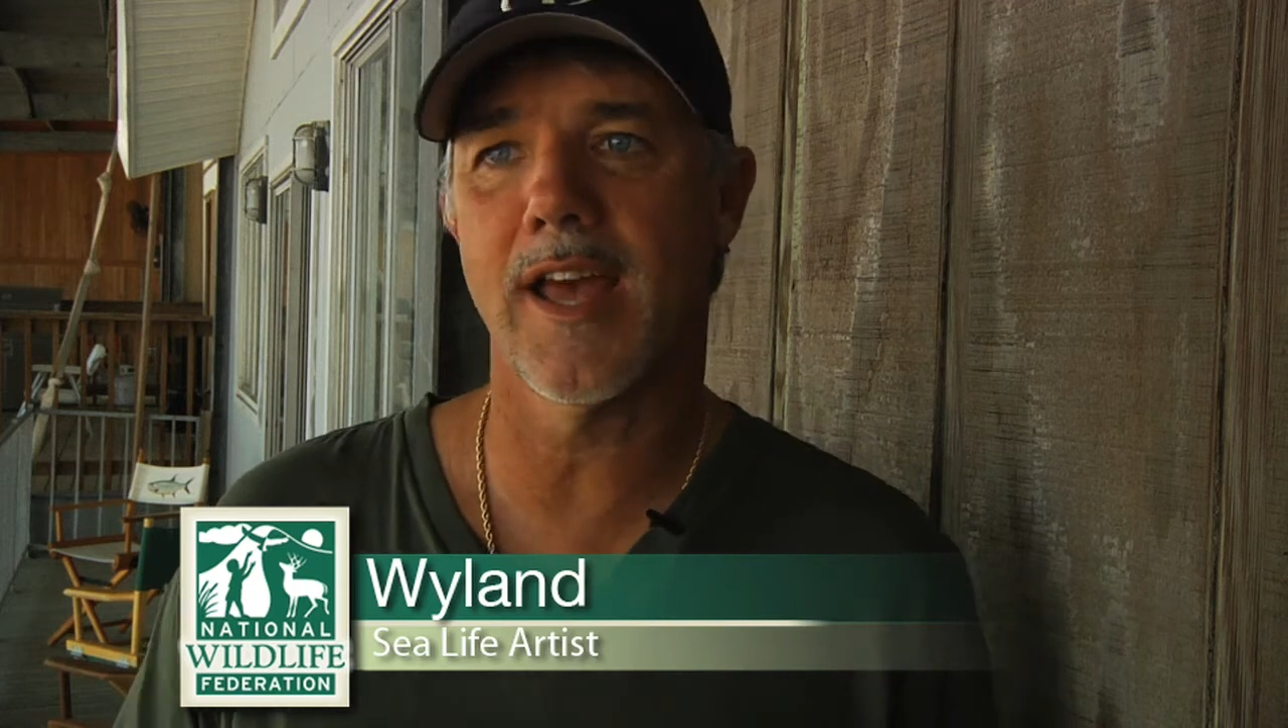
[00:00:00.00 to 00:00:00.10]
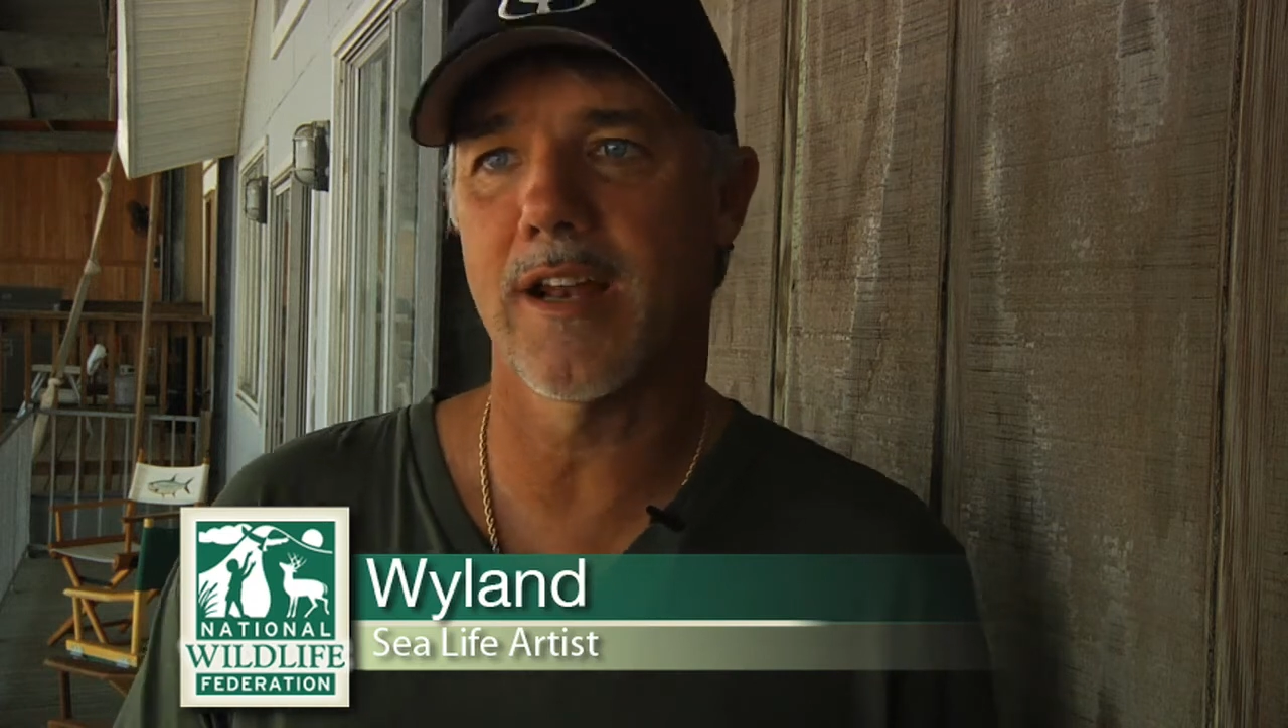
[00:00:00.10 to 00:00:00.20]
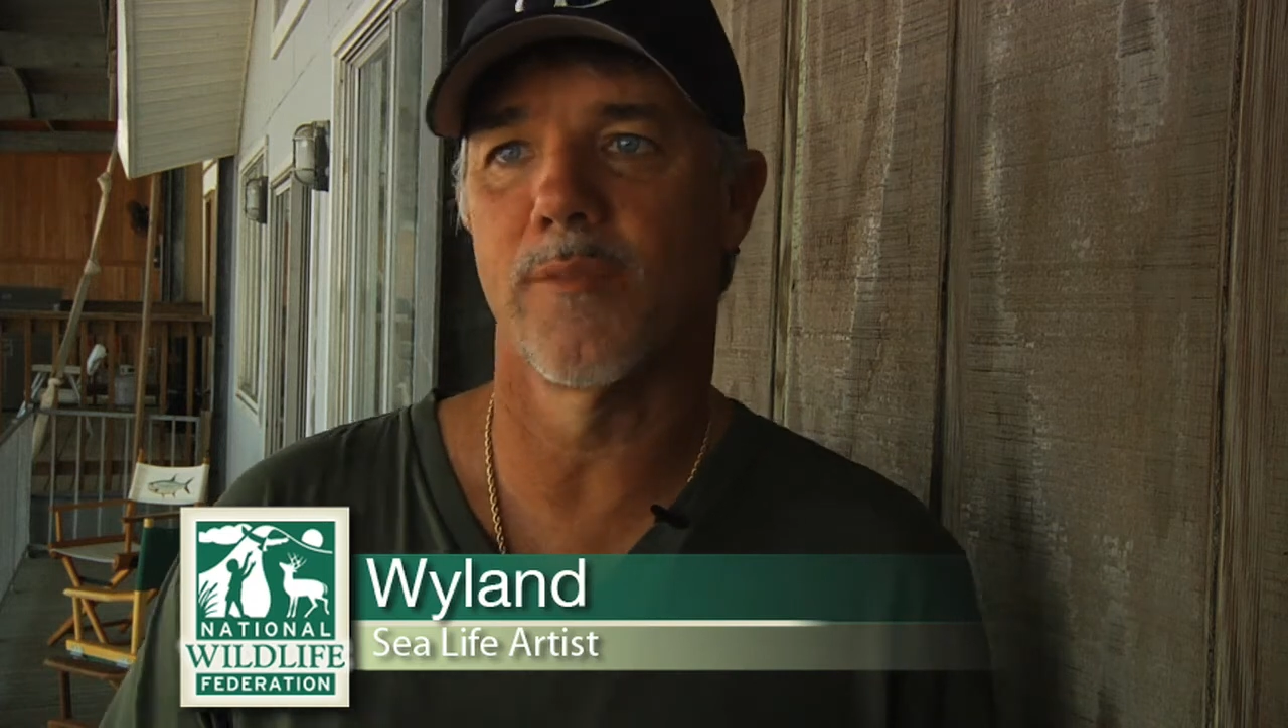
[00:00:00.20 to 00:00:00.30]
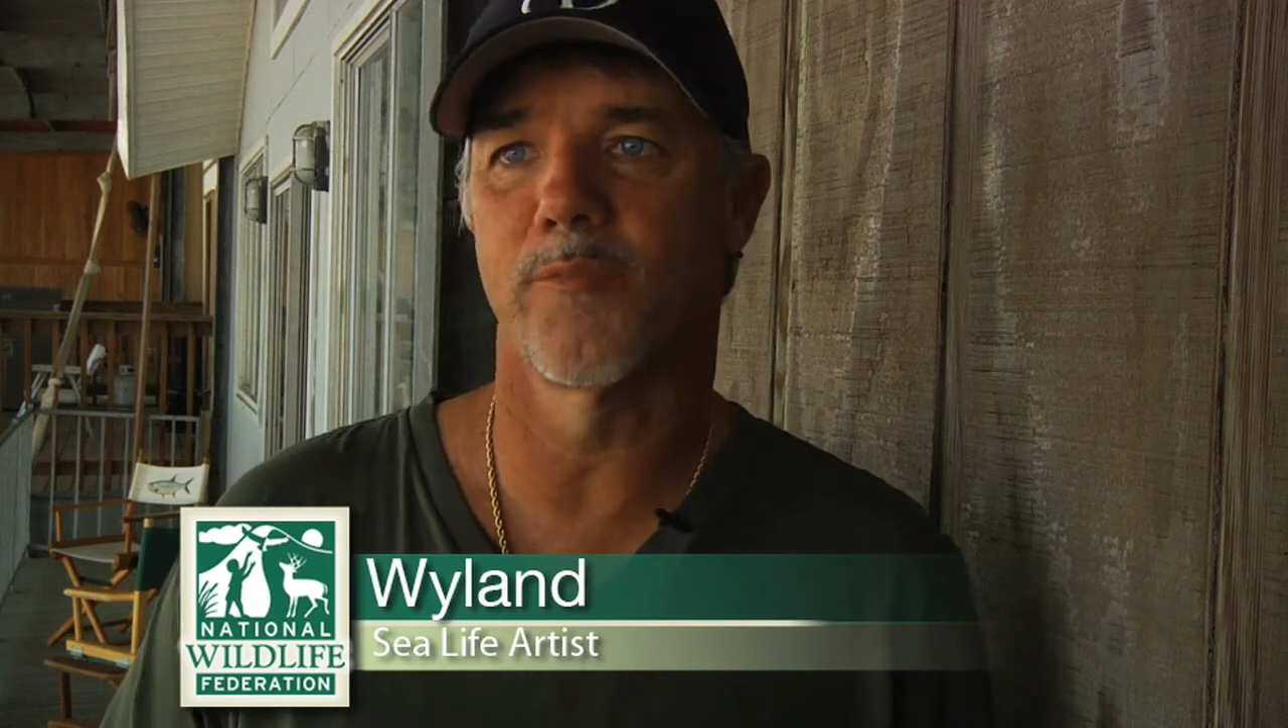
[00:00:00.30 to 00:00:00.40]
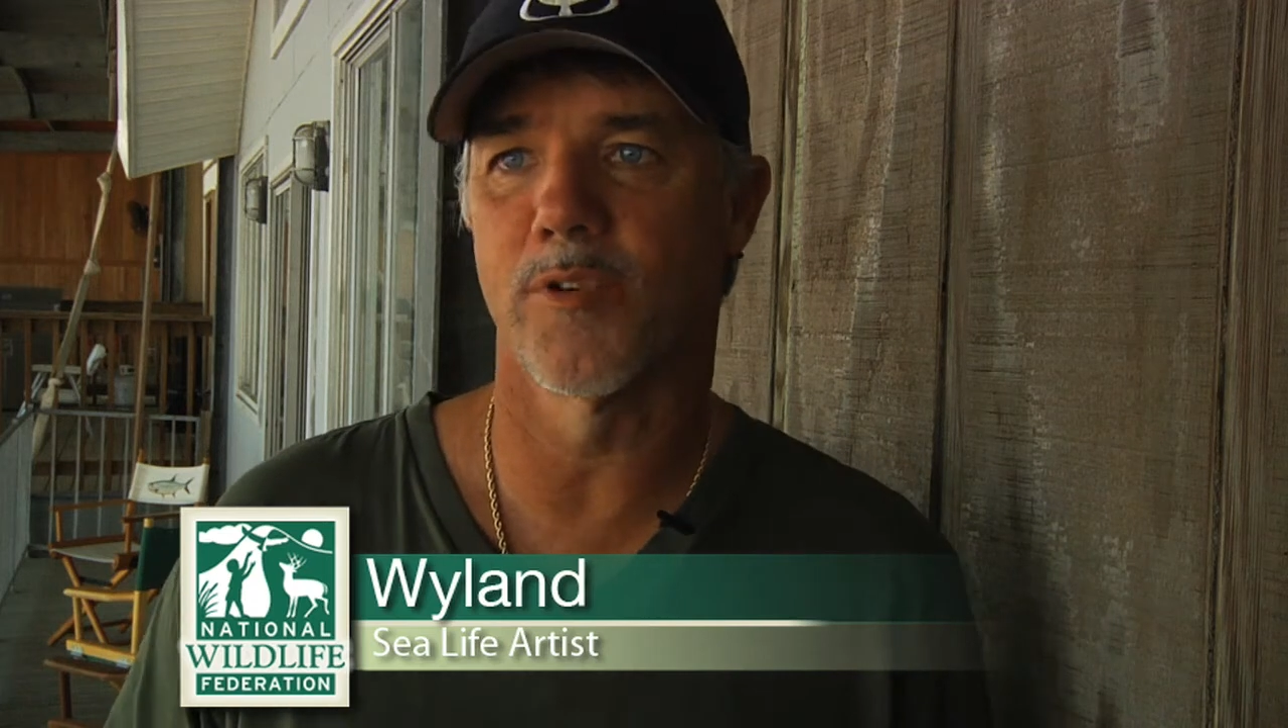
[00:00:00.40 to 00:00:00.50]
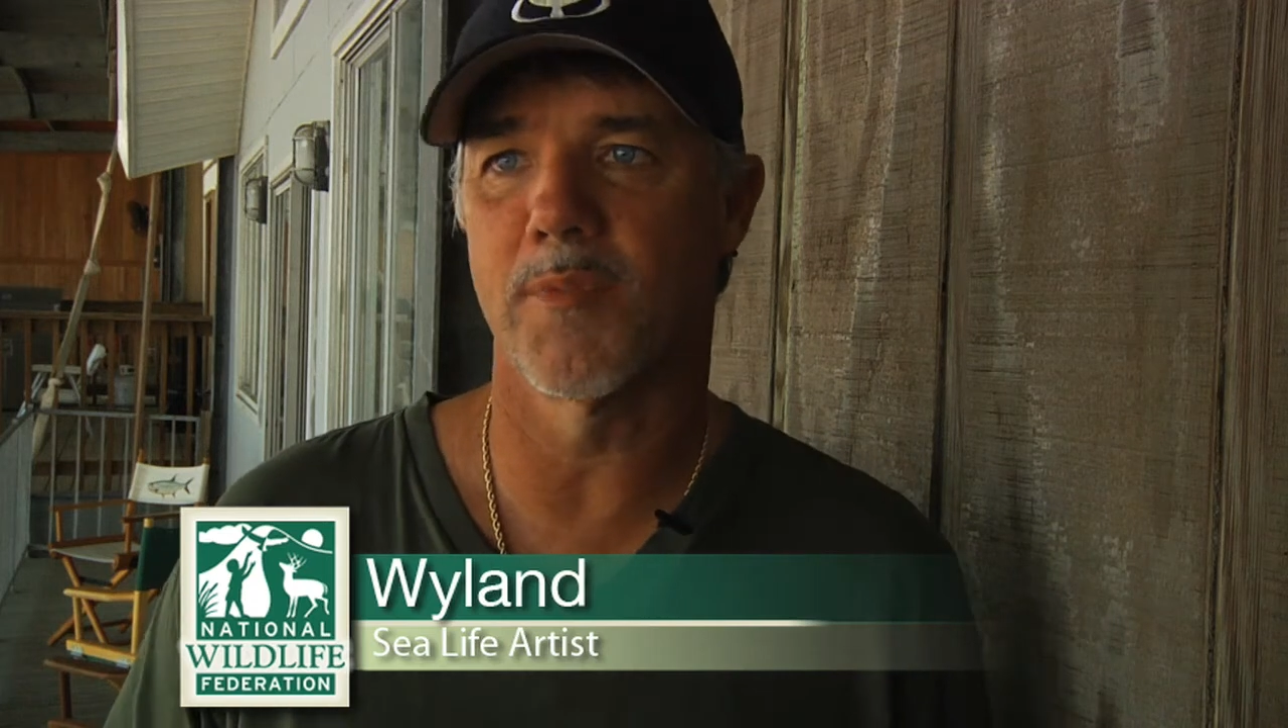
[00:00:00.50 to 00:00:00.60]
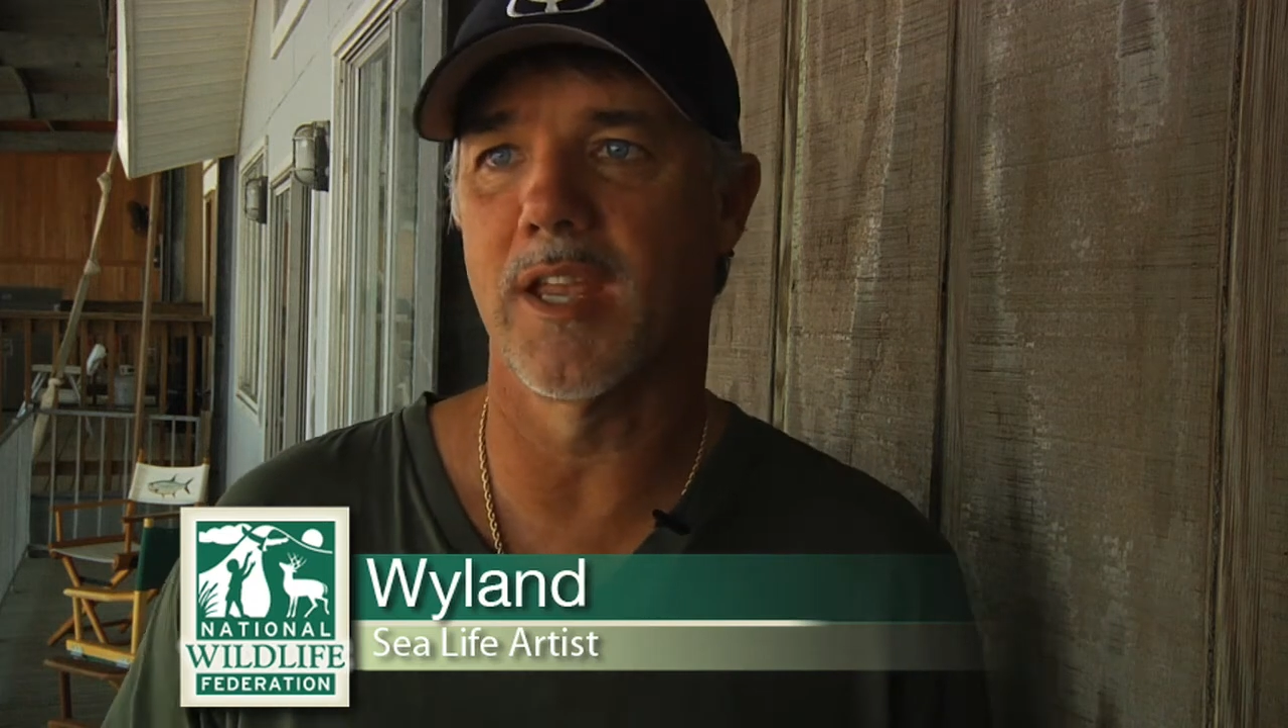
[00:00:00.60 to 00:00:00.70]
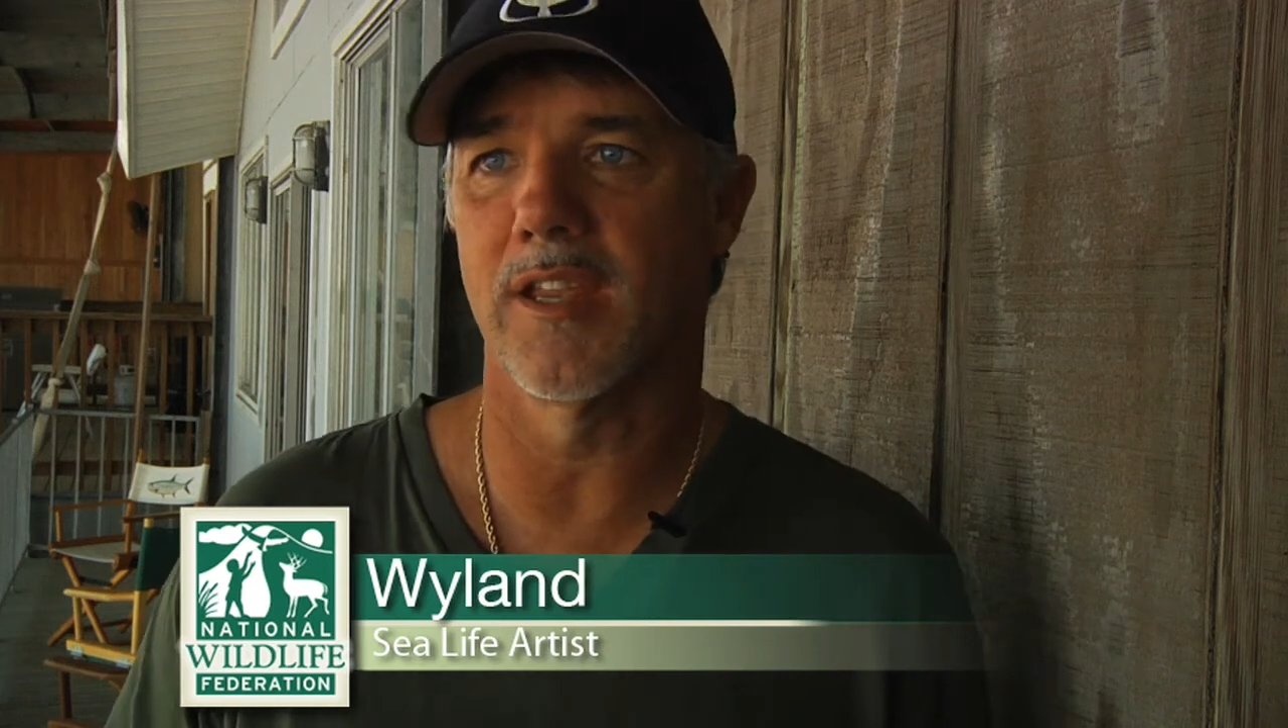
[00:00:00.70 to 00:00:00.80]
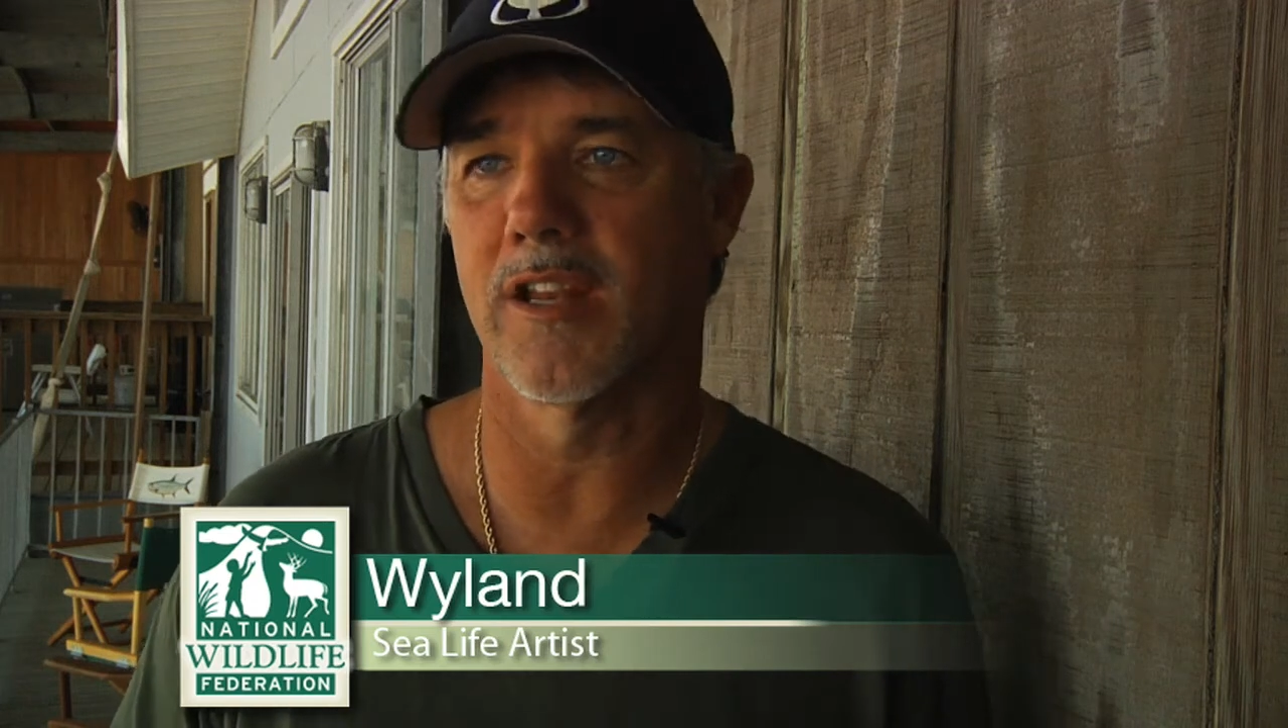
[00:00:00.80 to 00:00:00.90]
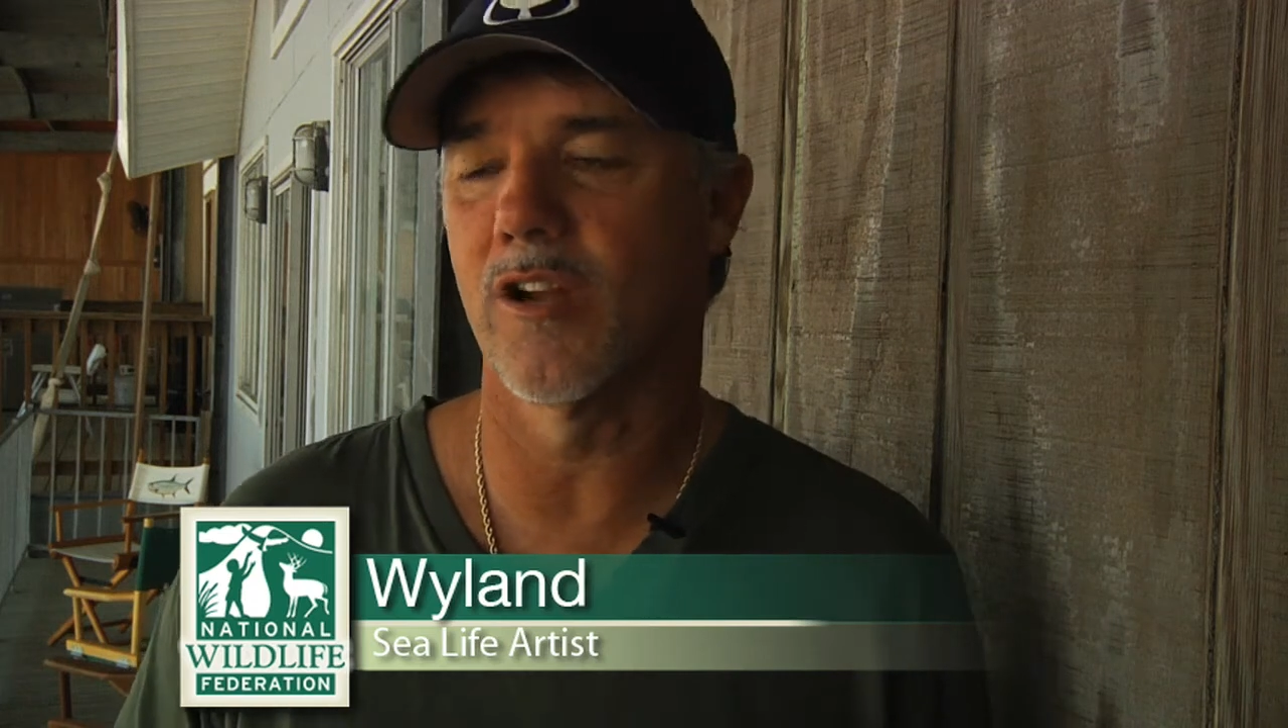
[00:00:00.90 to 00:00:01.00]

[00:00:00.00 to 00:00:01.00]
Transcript: add up for me.